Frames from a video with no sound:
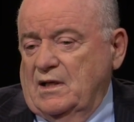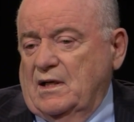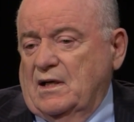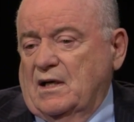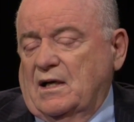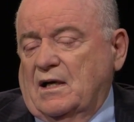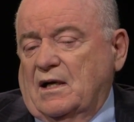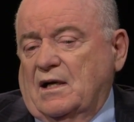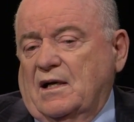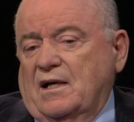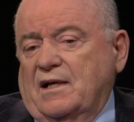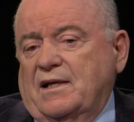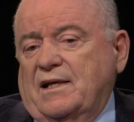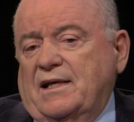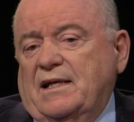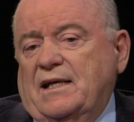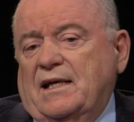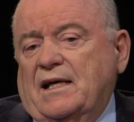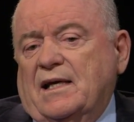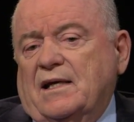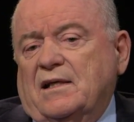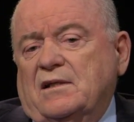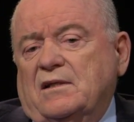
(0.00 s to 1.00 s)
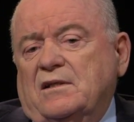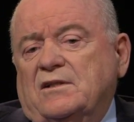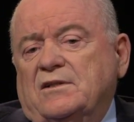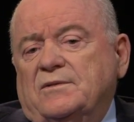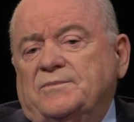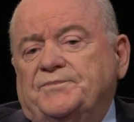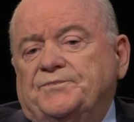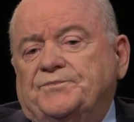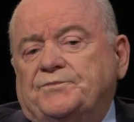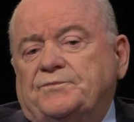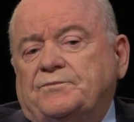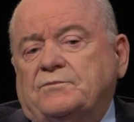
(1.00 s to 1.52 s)
And
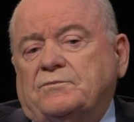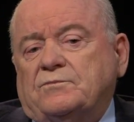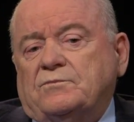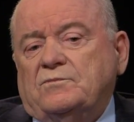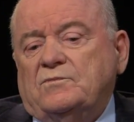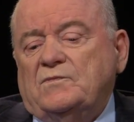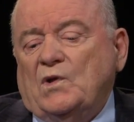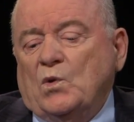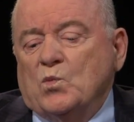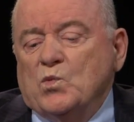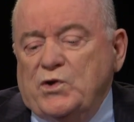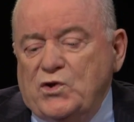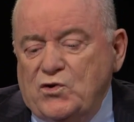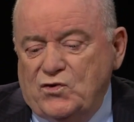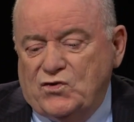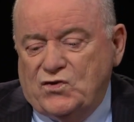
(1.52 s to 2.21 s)
when you